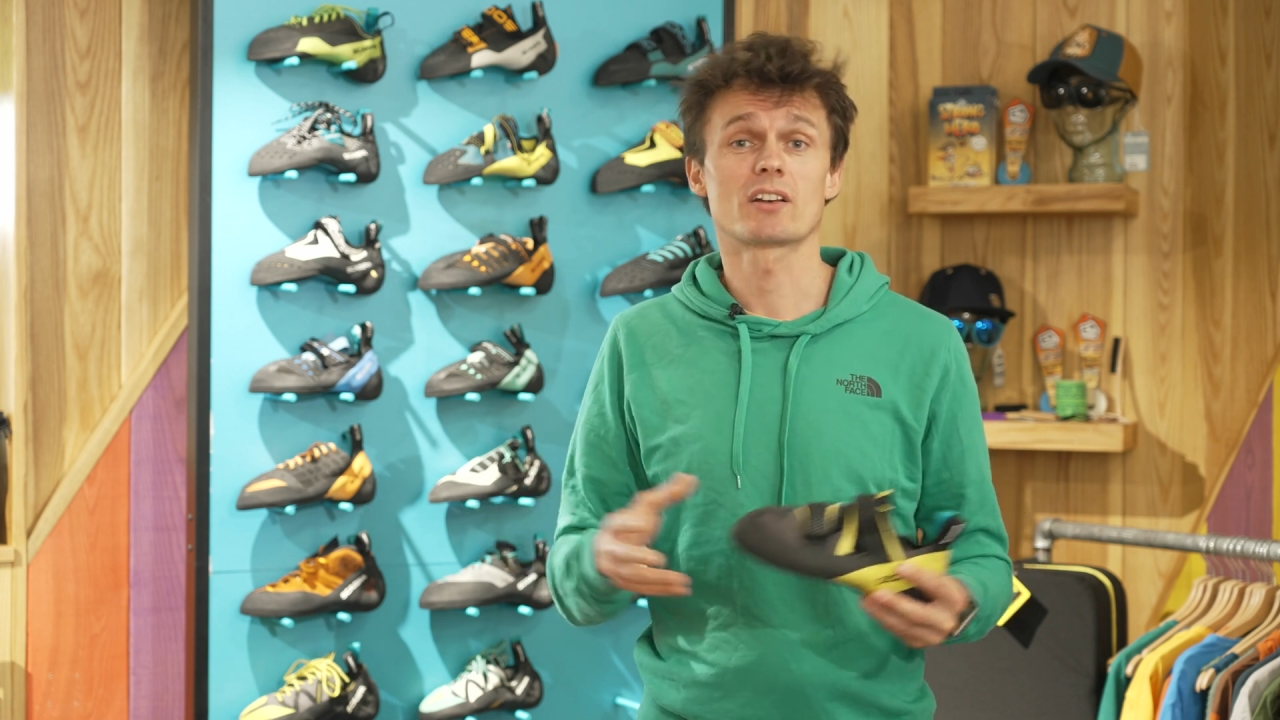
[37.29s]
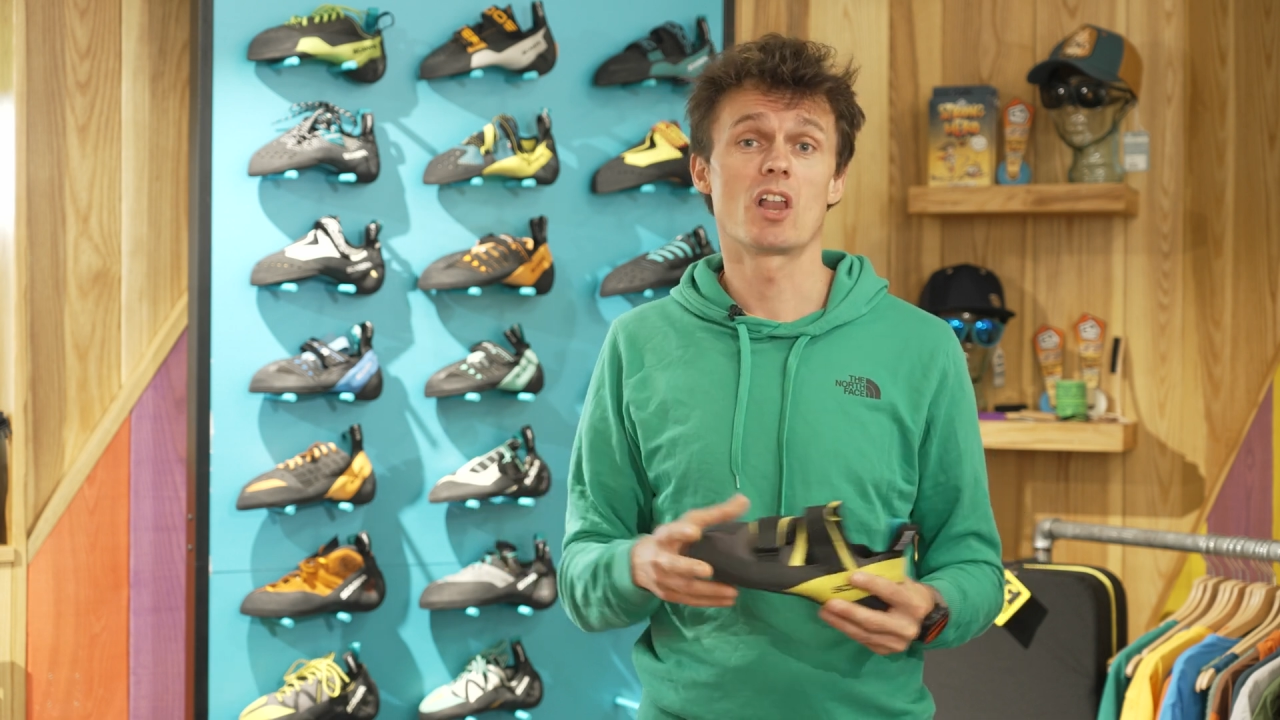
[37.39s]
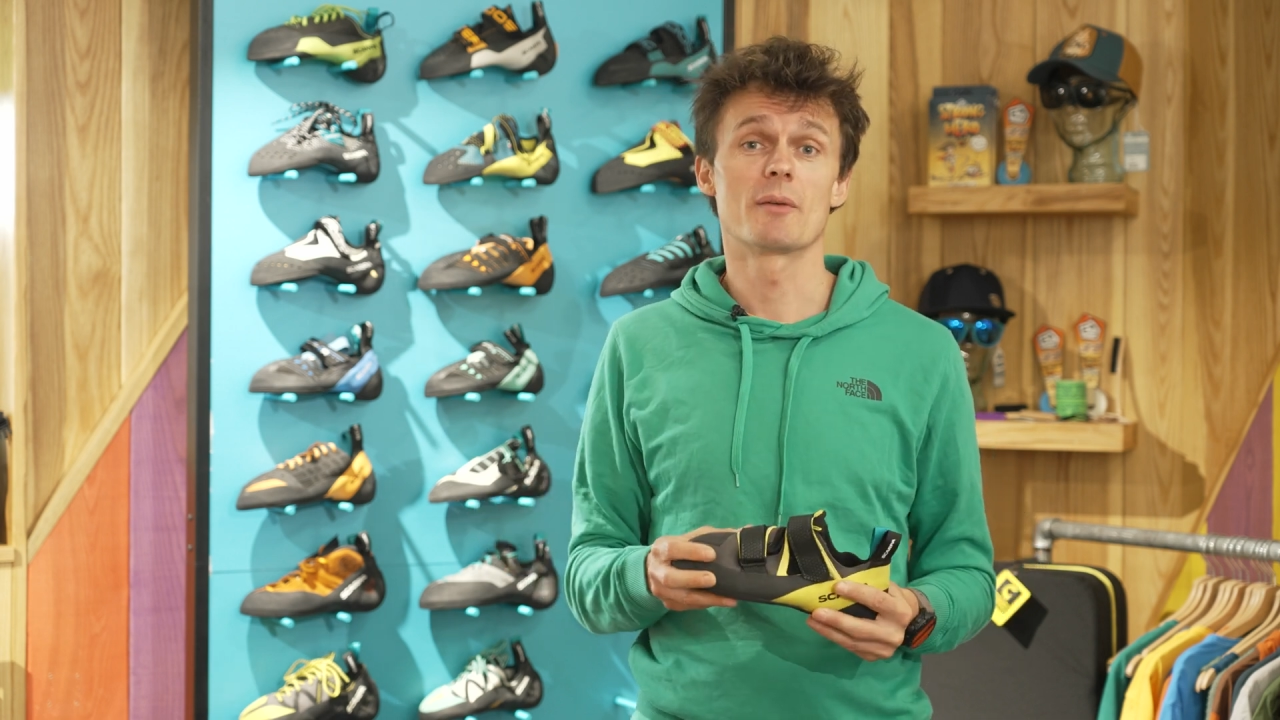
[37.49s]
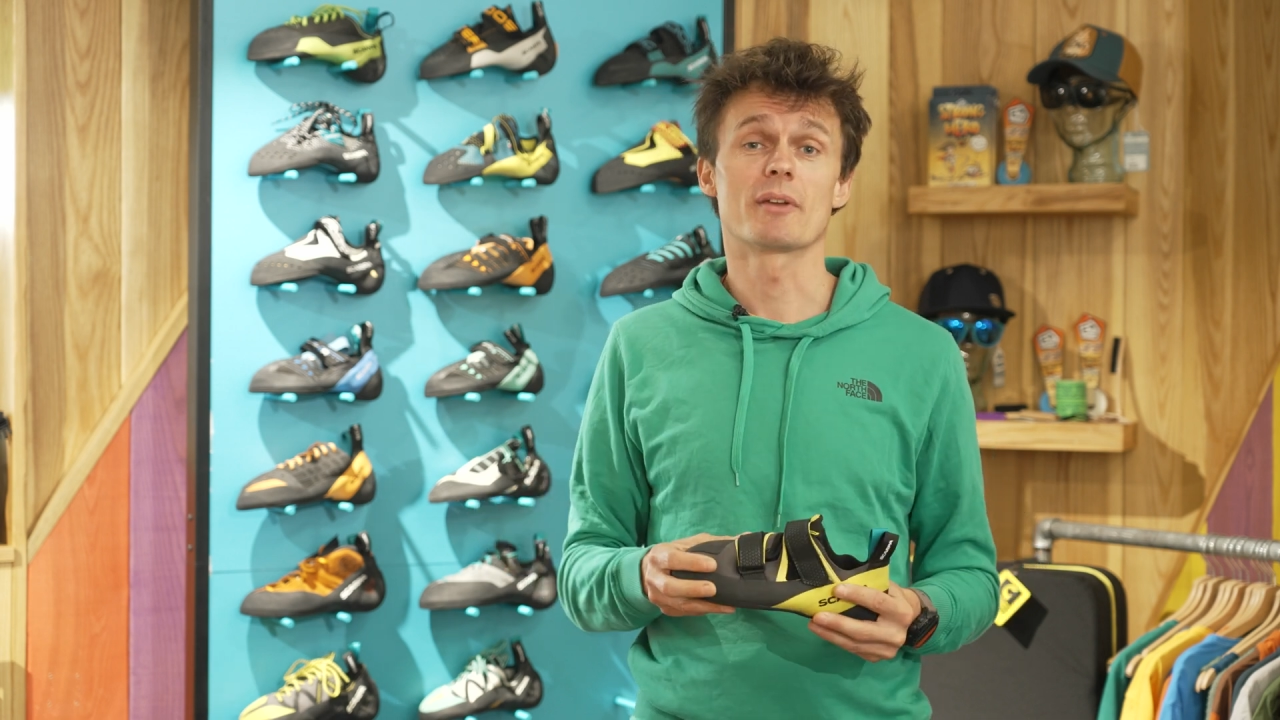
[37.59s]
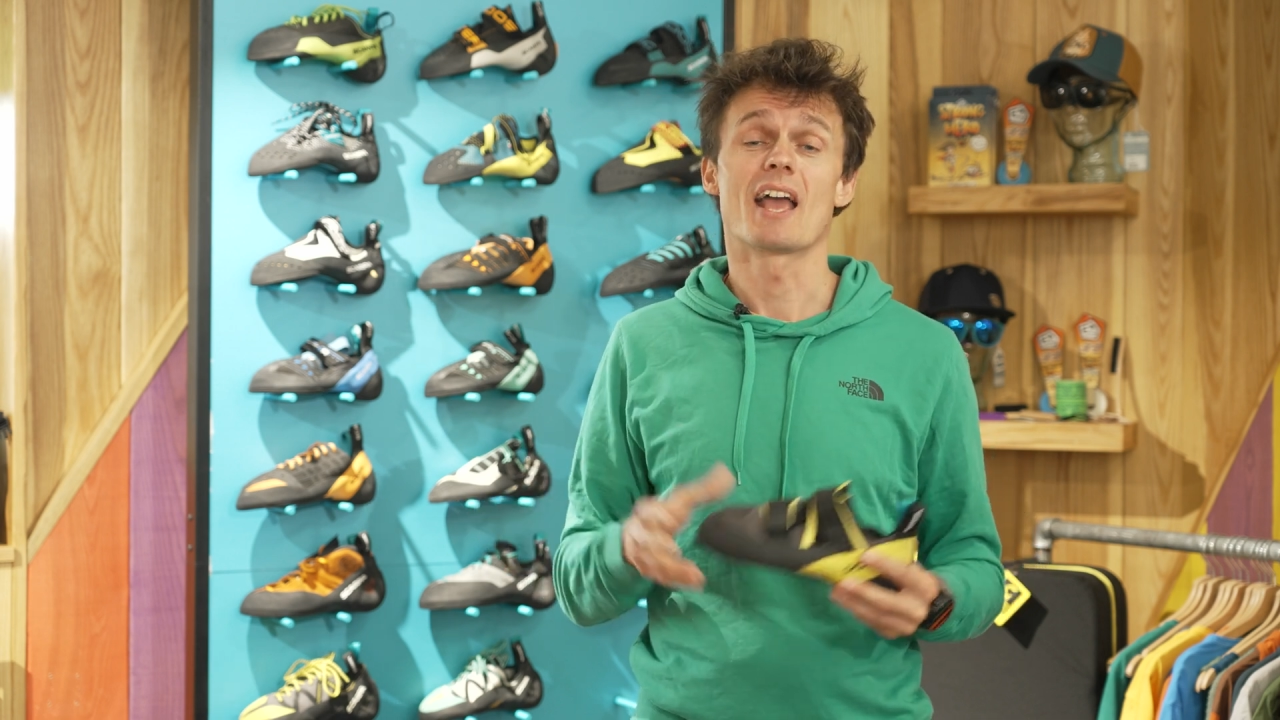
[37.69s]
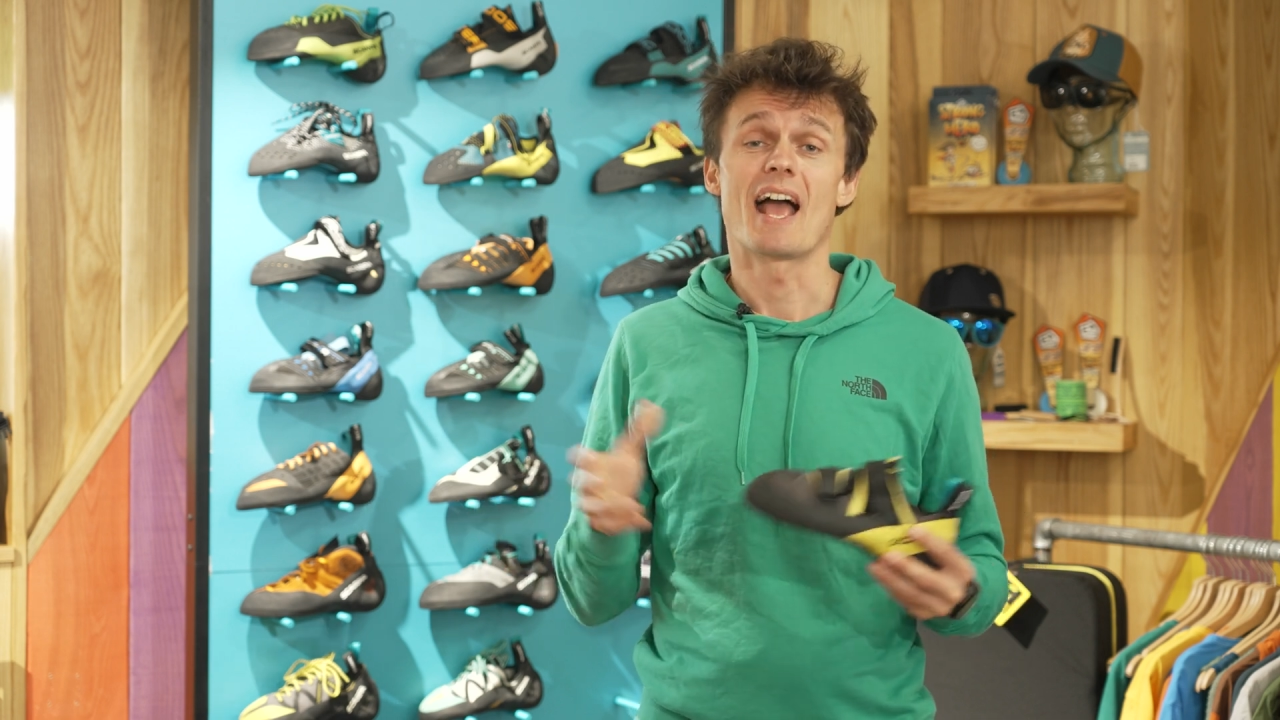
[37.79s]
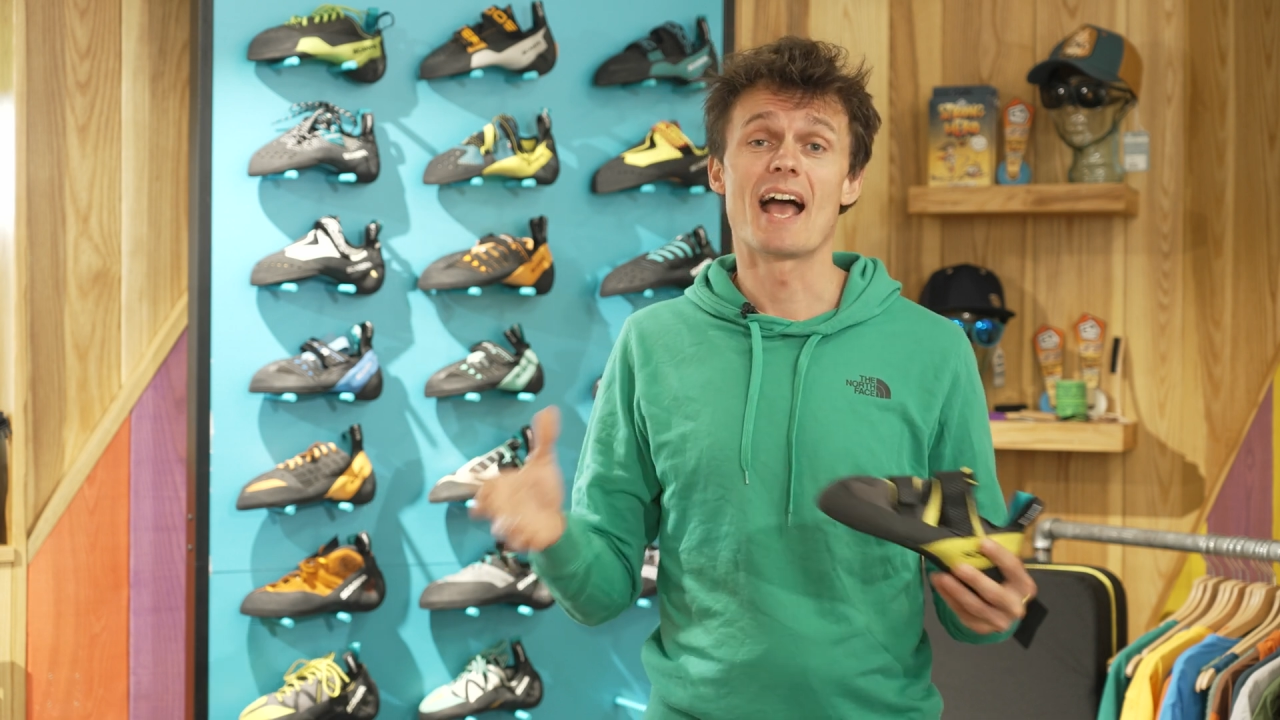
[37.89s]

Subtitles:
climbing